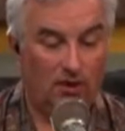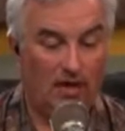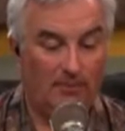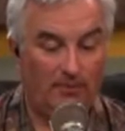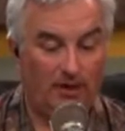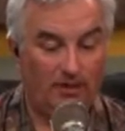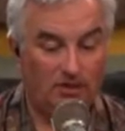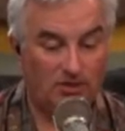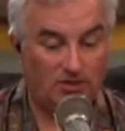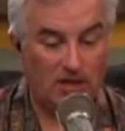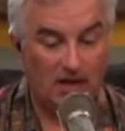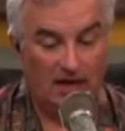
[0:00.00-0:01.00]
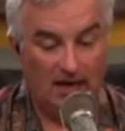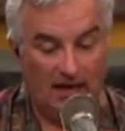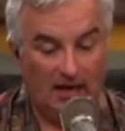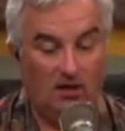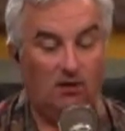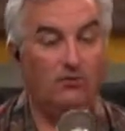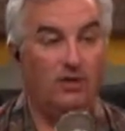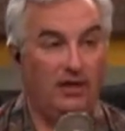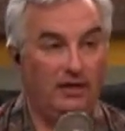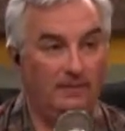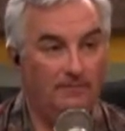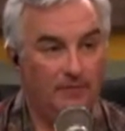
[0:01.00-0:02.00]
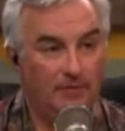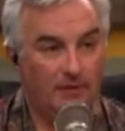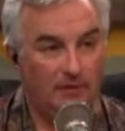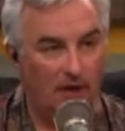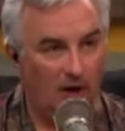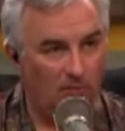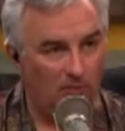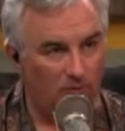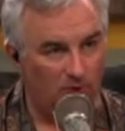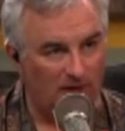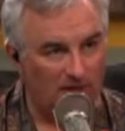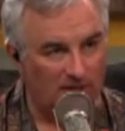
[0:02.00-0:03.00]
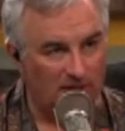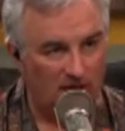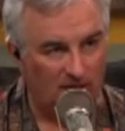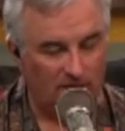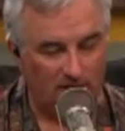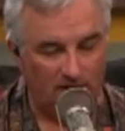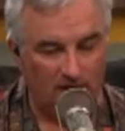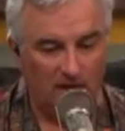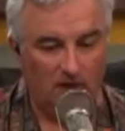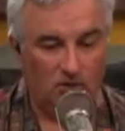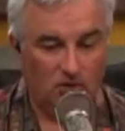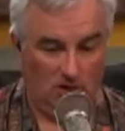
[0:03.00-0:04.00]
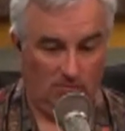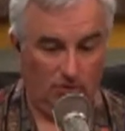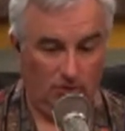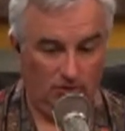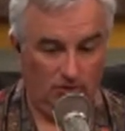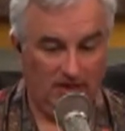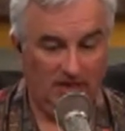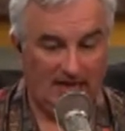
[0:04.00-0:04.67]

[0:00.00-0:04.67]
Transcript: operations, including, I hope you read this carefully, troubleshooting, mm-hmm.